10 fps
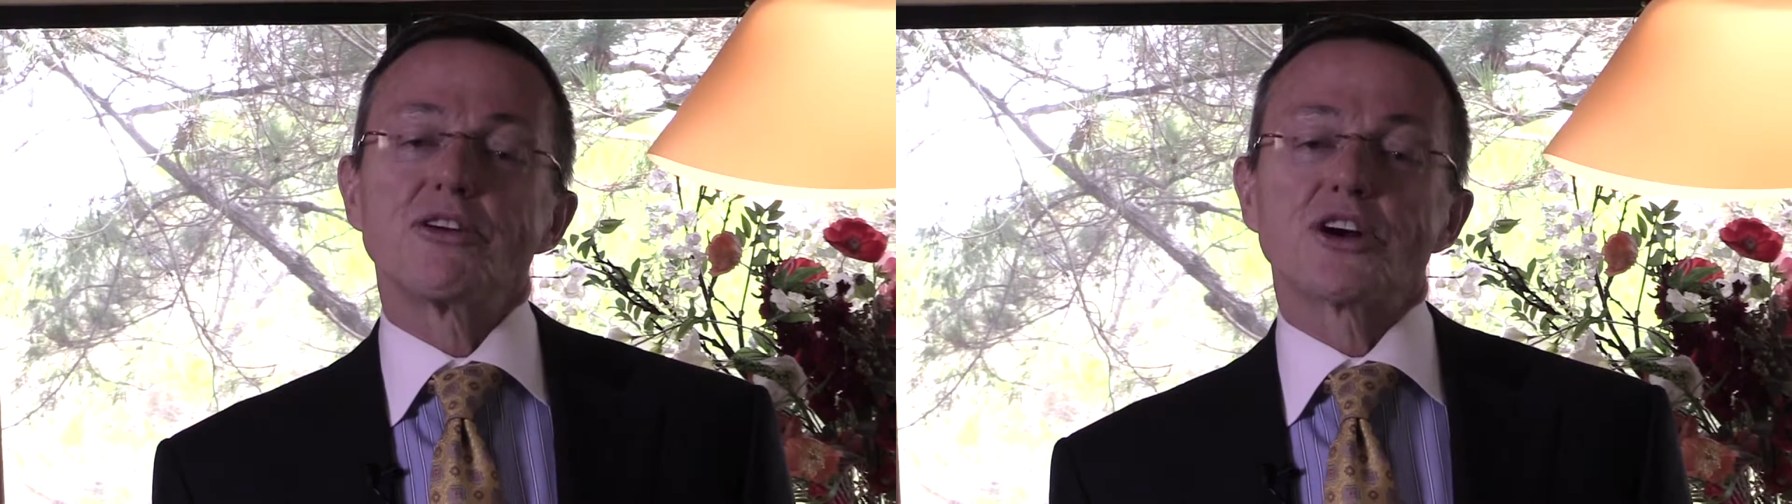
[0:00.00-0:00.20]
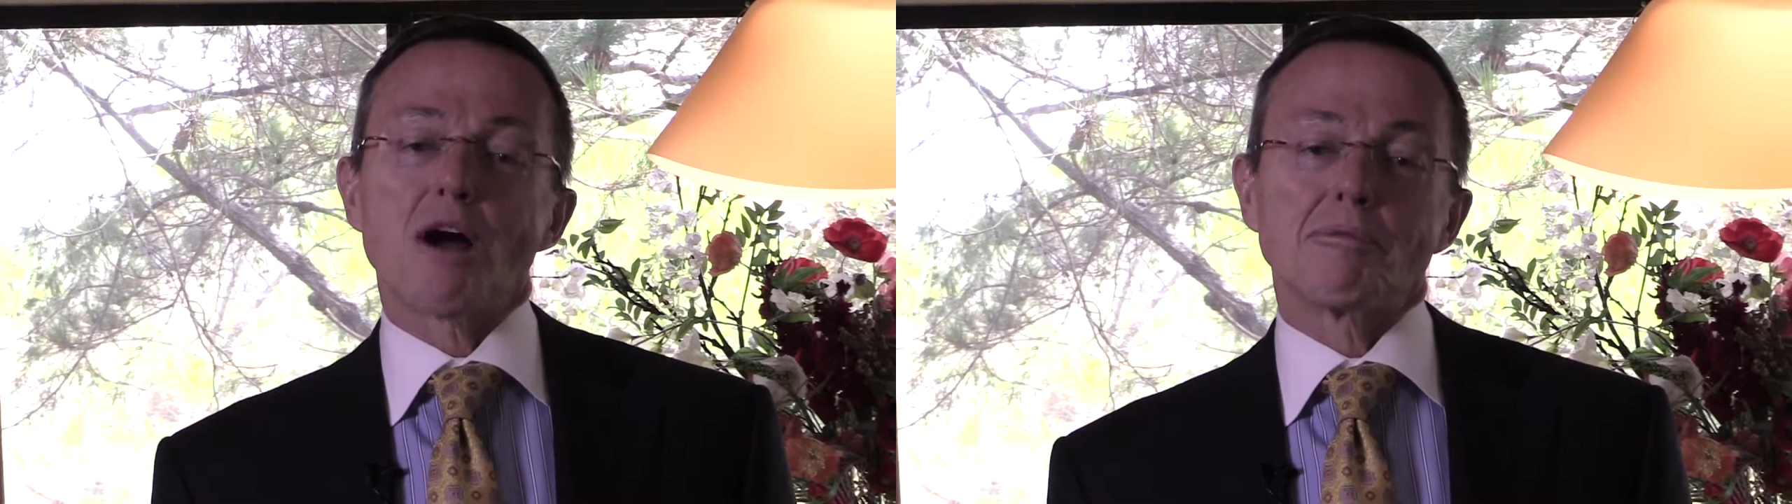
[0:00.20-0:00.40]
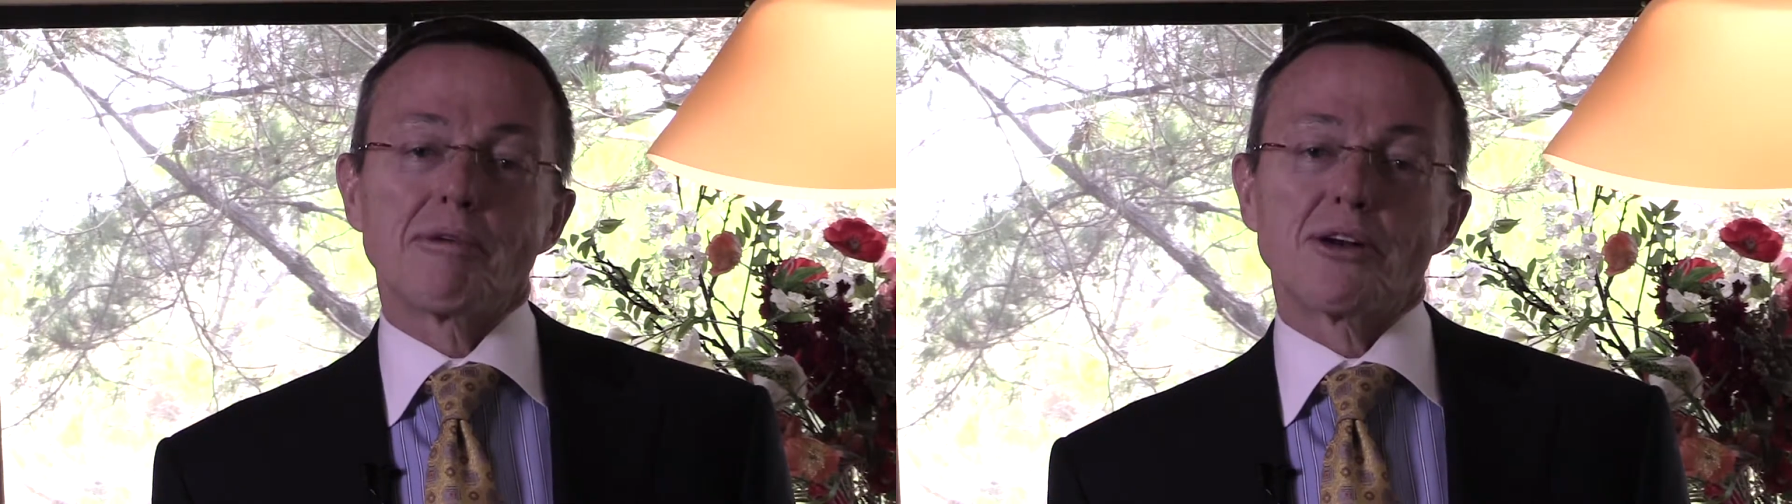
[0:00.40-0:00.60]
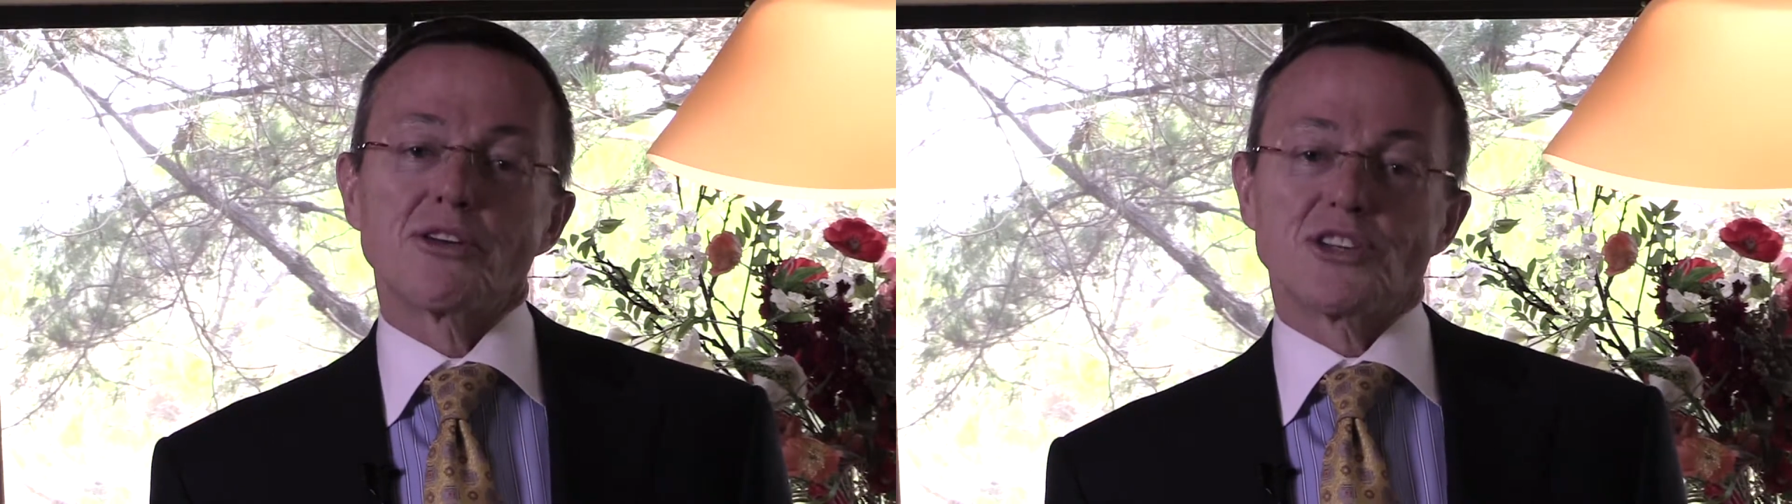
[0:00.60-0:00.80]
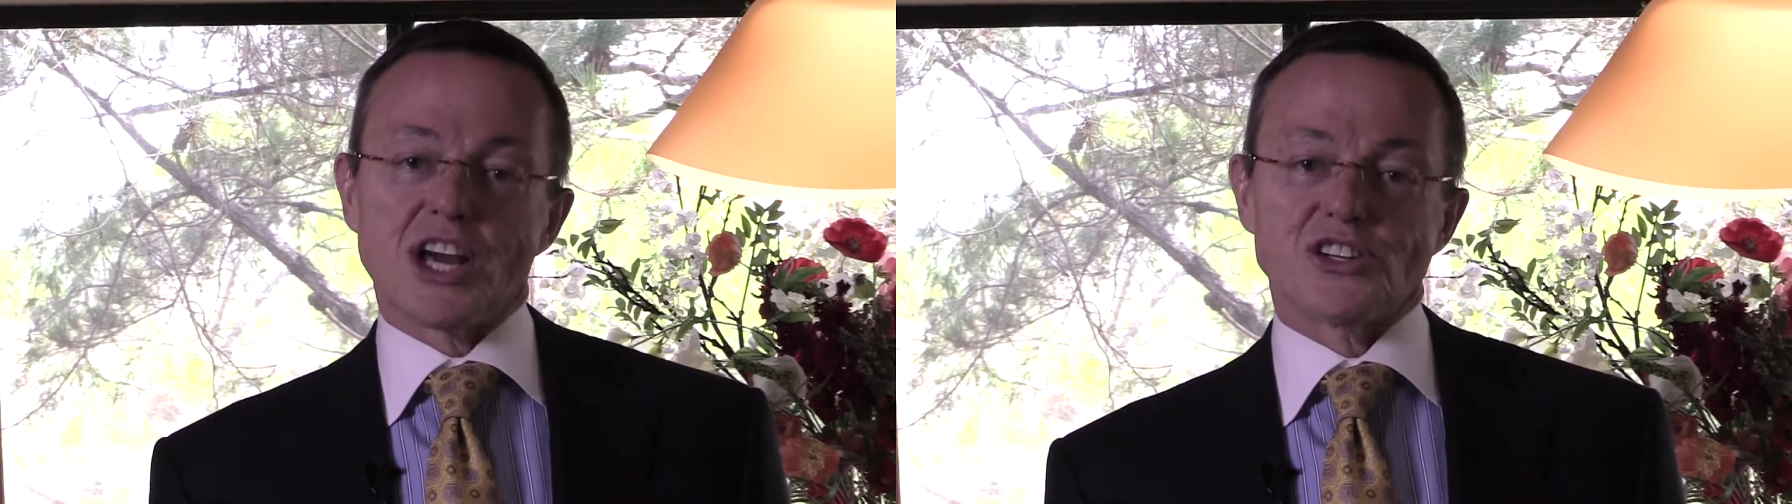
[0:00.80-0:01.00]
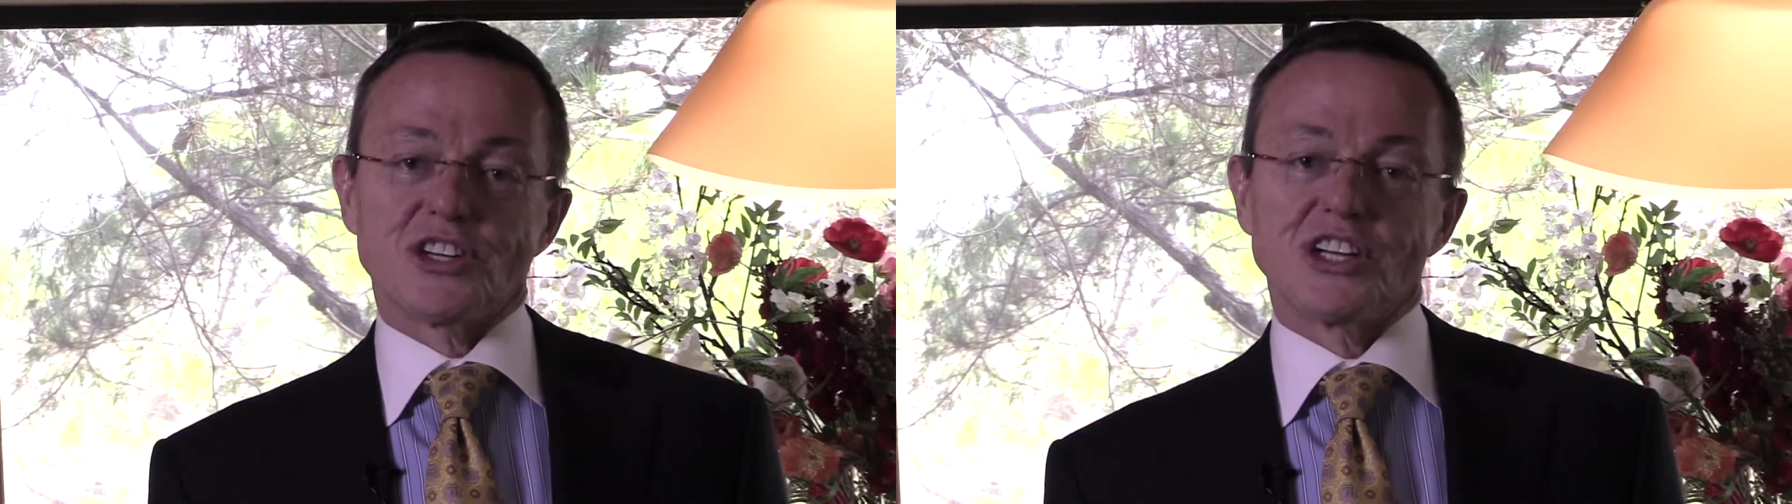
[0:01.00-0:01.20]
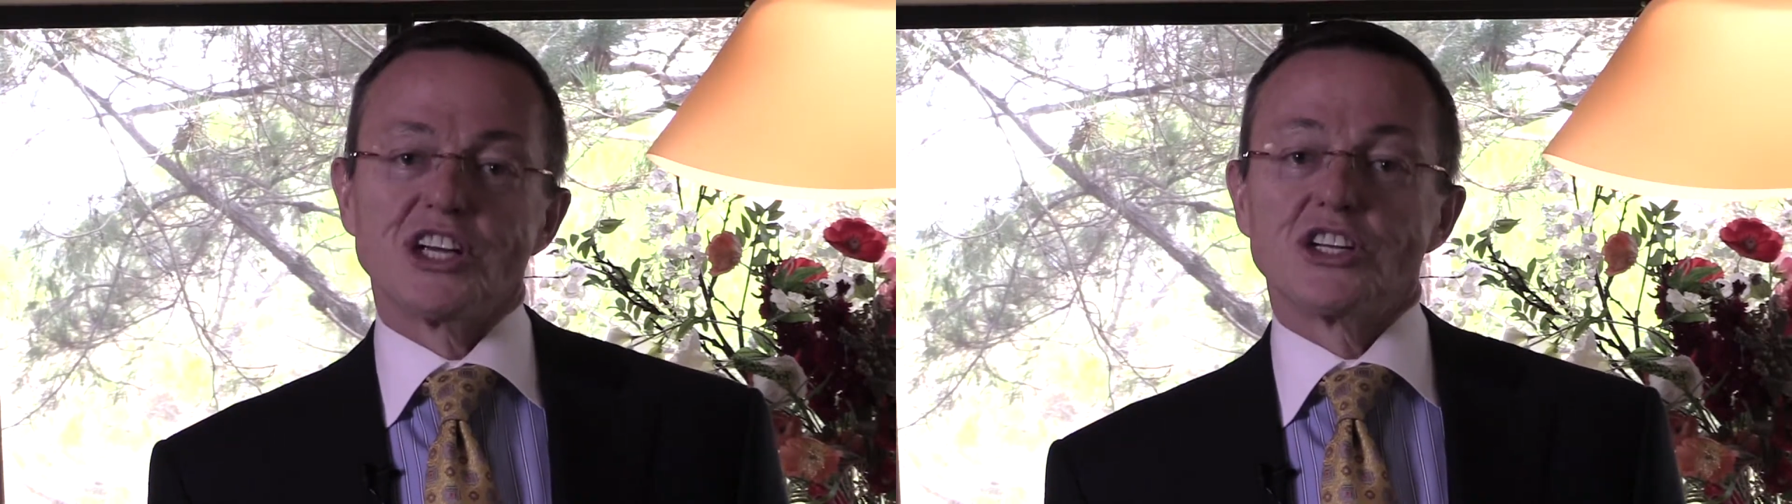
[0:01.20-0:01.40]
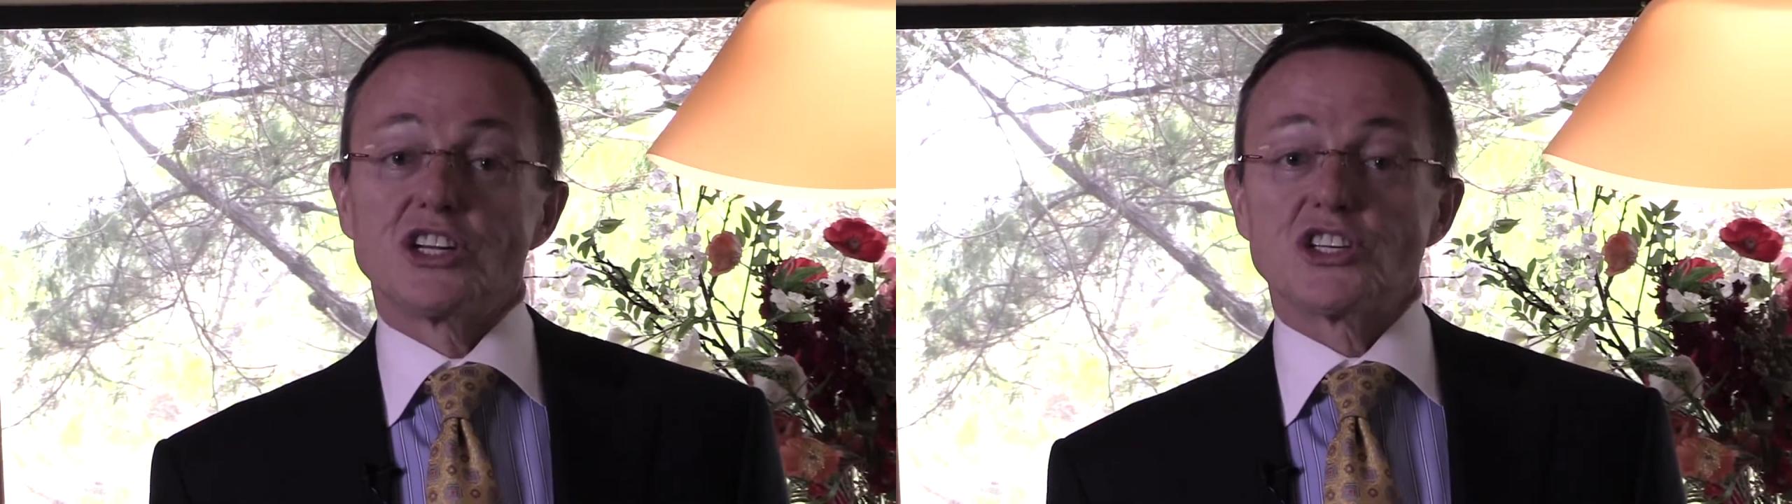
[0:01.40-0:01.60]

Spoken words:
for a complimentary session